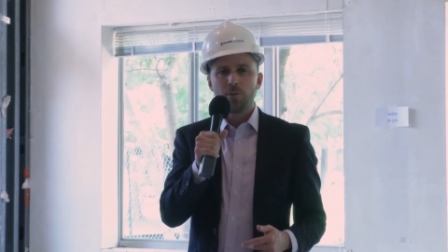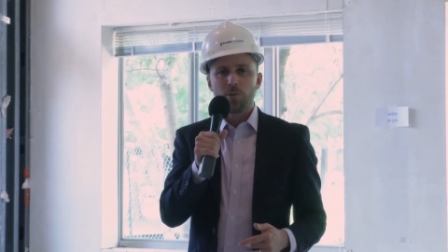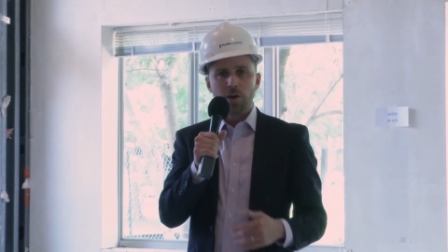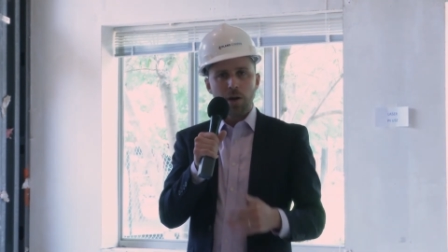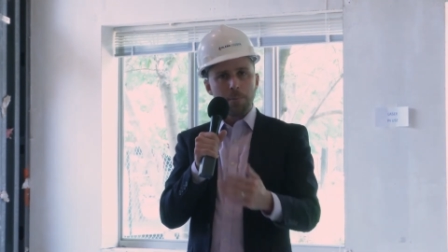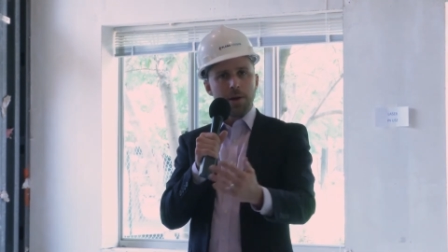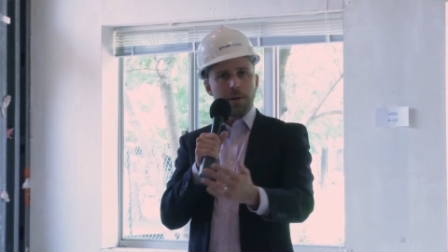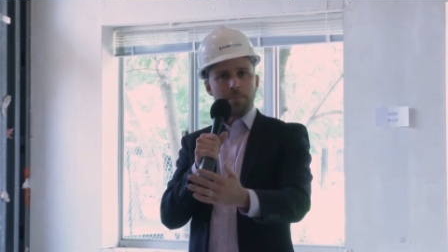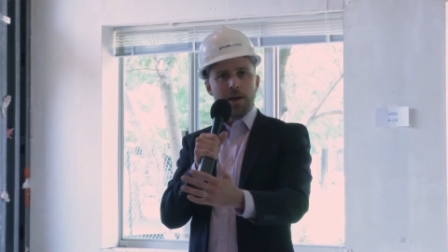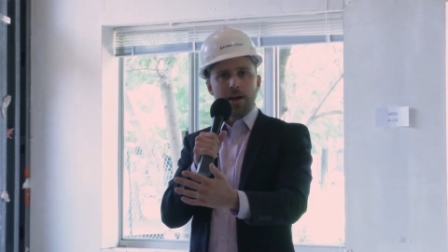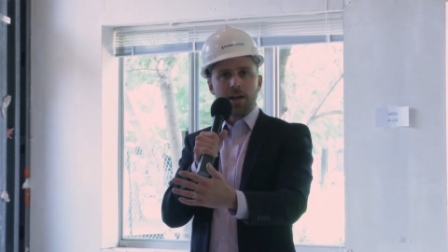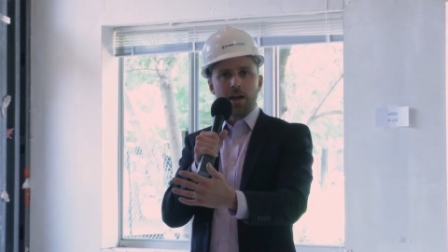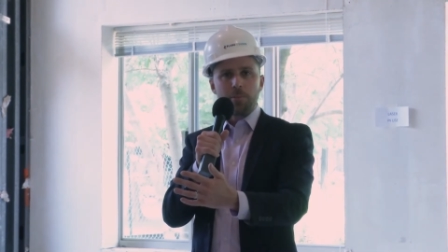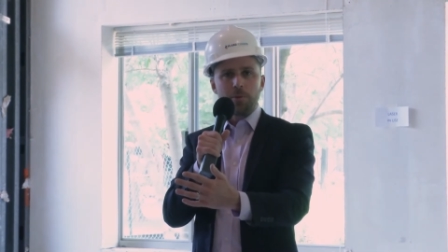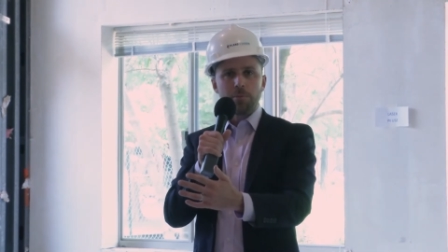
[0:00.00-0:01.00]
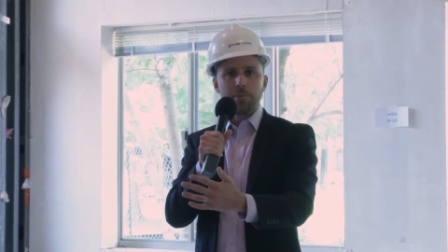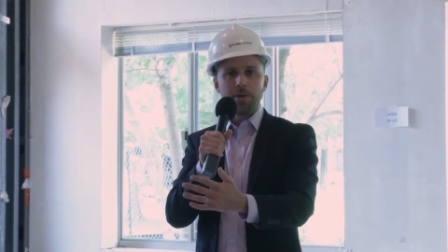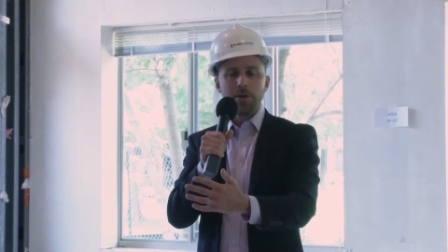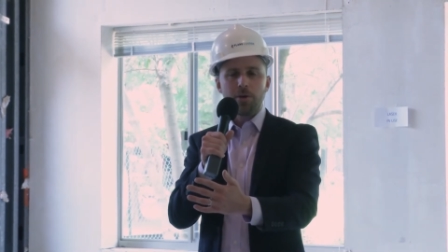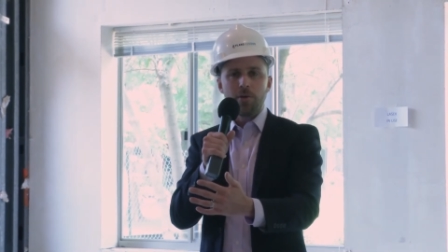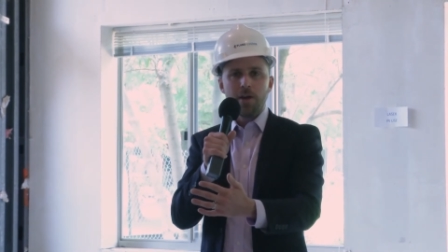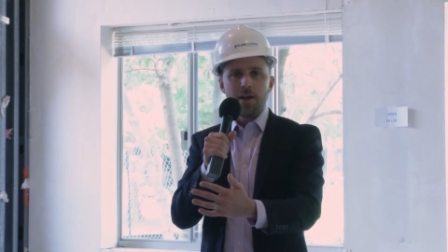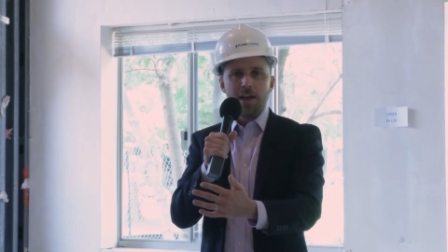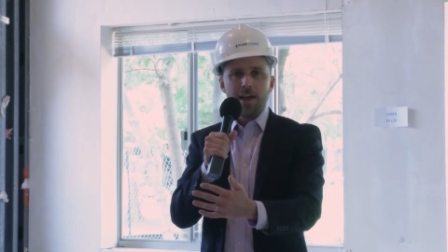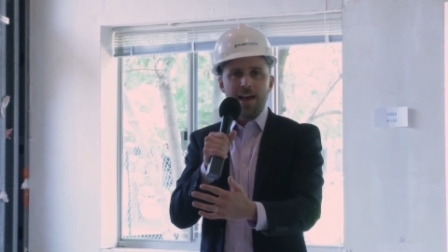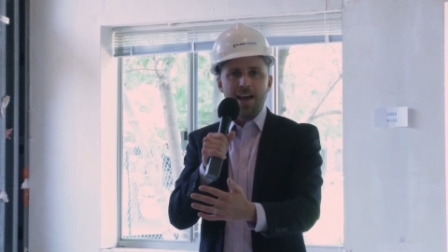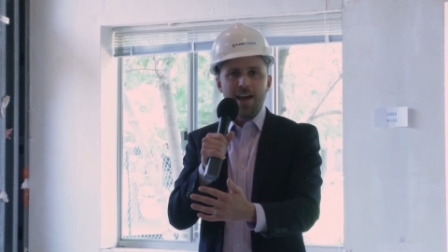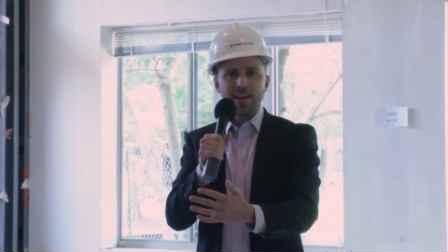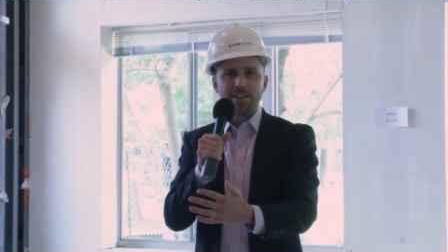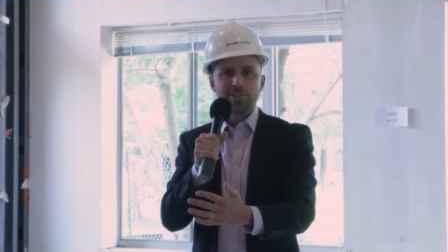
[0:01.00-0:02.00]
We're going to meet back up with Bill
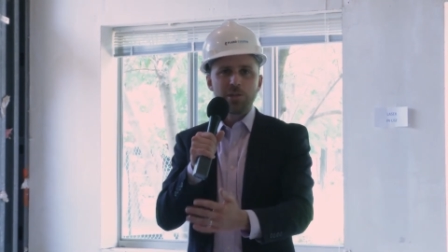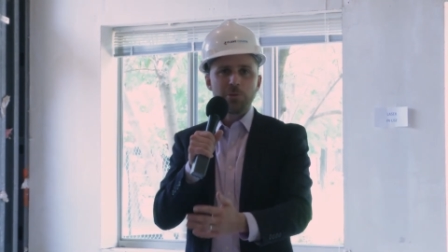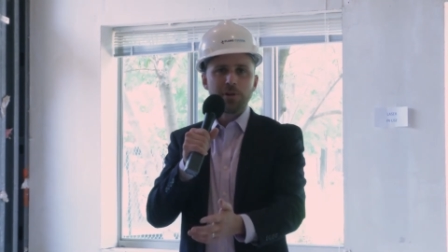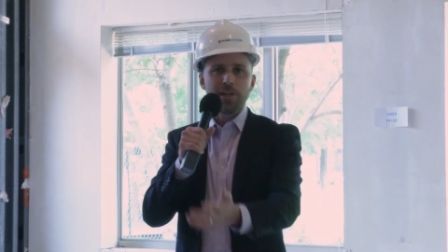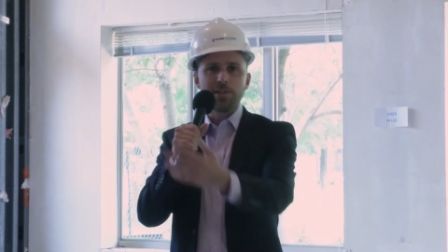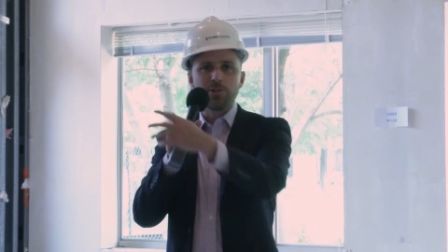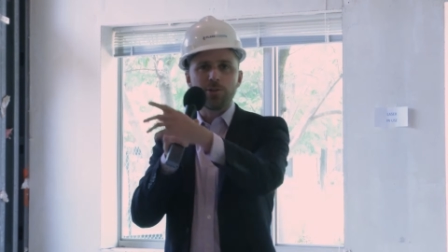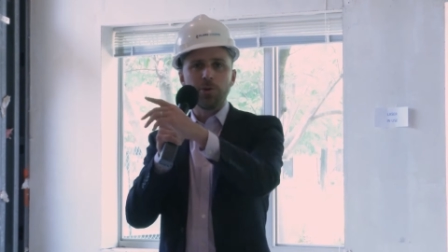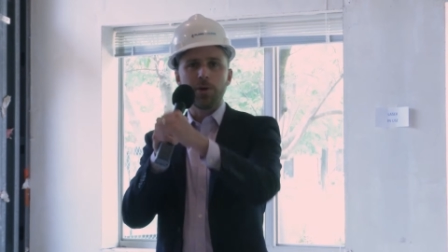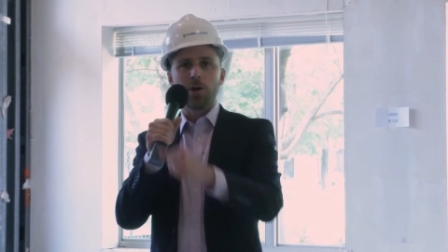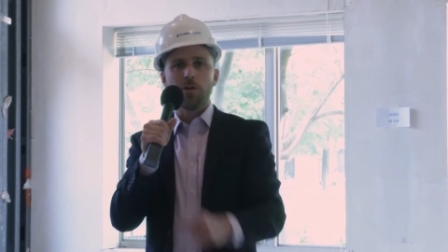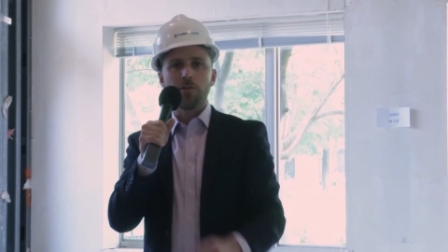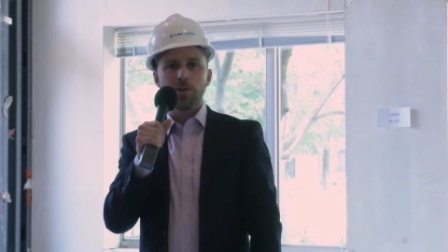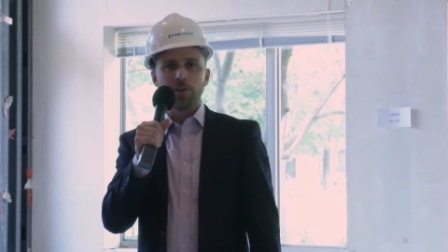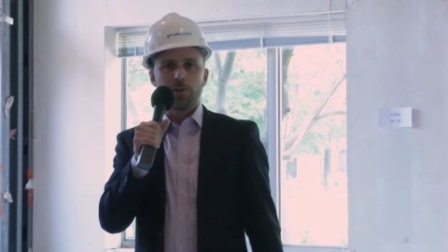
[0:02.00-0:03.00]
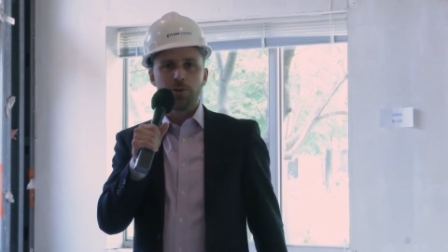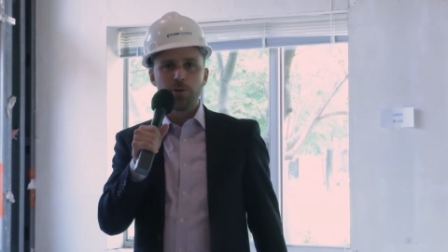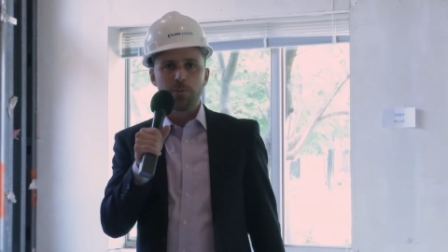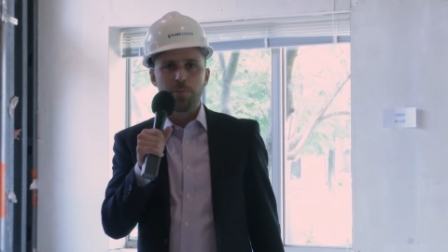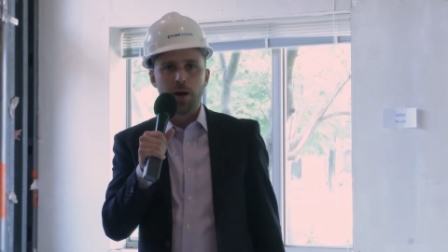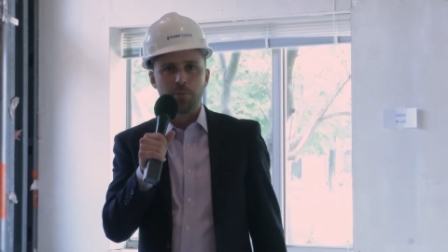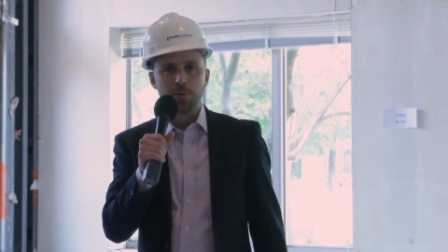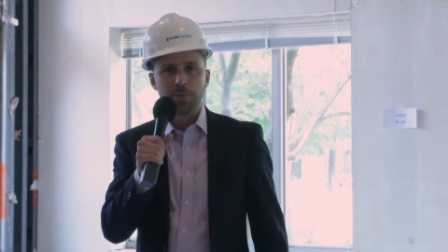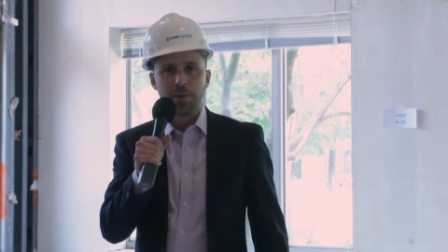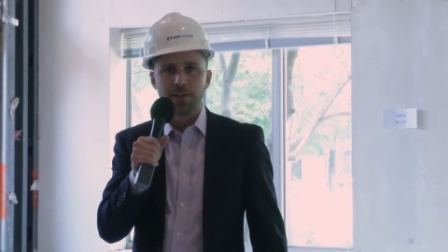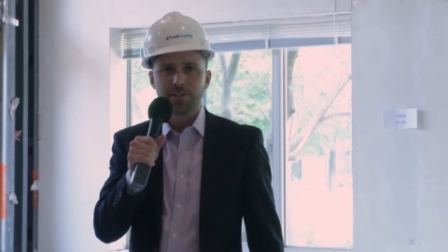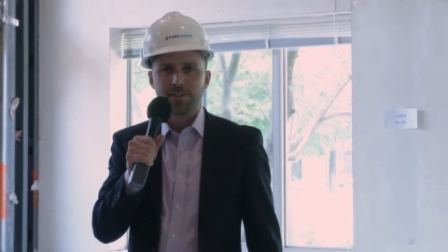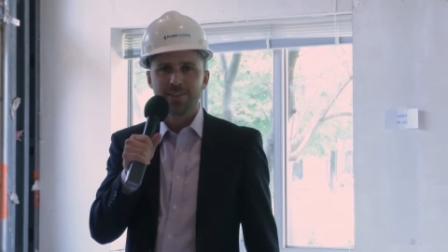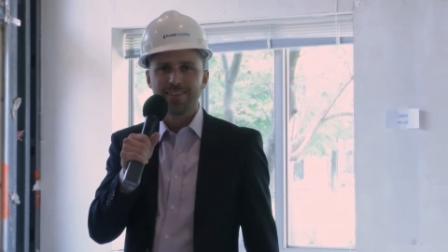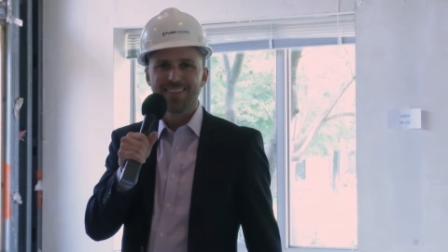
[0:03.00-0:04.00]
and see what he's doing over at the new pub
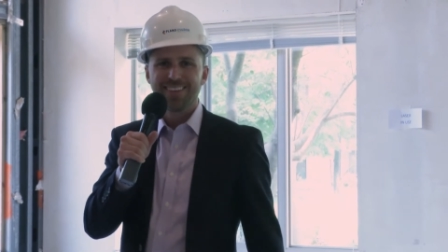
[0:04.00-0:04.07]
space.